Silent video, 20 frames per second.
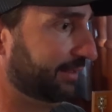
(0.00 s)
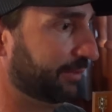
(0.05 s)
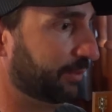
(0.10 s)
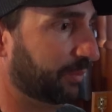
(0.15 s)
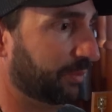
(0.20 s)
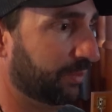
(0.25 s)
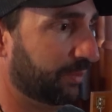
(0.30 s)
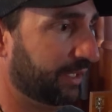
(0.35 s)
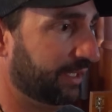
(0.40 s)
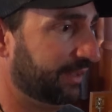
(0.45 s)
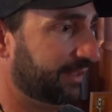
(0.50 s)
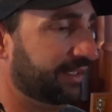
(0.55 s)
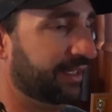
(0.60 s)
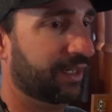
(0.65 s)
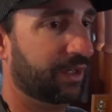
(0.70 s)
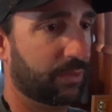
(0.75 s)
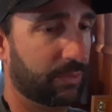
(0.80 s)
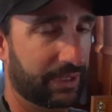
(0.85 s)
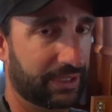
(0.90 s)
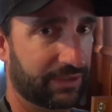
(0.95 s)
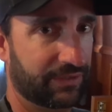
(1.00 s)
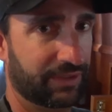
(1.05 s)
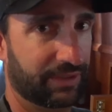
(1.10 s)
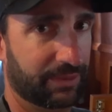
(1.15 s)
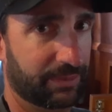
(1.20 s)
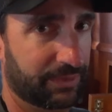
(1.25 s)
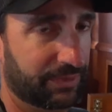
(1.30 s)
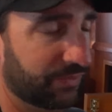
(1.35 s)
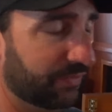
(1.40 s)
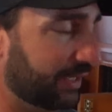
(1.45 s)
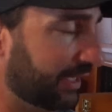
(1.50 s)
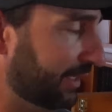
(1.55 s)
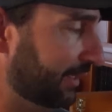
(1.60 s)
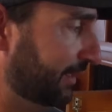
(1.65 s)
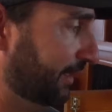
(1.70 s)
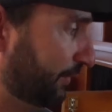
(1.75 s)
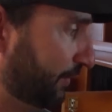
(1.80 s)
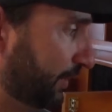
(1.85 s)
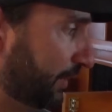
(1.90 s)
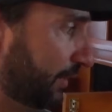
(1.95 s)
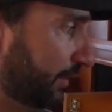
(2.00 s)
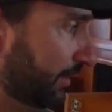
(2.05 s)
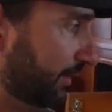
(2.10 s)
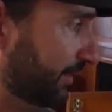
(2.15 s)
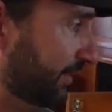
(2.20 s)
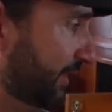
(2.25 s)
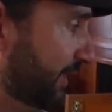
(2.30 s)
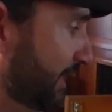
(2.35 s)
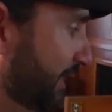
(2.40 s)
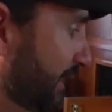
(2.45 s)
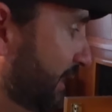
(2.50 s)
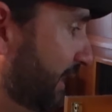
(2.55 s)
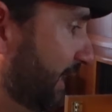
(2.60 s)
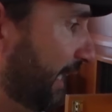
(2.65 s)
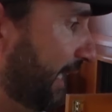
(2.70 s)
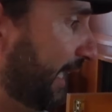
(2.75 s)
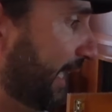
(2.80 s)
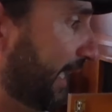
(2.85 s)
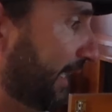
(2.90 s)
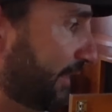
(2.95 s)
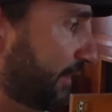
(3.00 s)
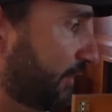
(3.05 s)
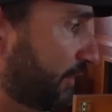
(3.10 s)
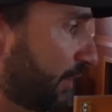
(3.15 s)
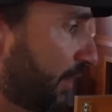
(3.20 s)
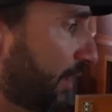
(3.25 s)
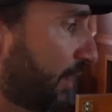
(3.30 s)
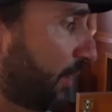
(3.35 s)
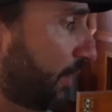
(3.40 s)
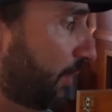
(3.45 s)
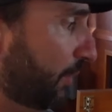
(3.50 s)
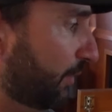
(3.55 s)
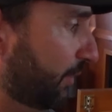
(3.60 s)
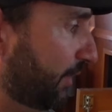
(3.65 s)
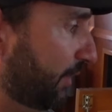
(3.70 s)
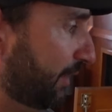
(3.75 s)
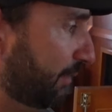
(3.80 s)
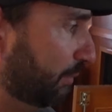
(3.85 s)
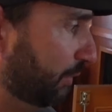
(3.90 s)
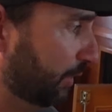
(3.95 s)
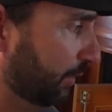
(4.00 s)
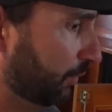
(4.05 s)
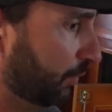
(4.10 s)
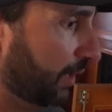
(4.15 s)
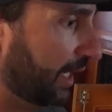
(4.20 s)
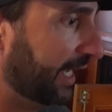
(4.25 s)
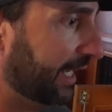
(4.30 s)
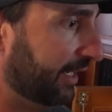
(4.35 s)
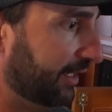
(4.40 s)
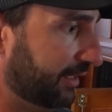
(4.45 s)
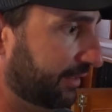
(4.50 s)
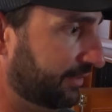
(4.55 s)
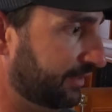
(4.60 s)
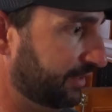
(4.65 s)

what they all went to was very difficult. And so the blue wire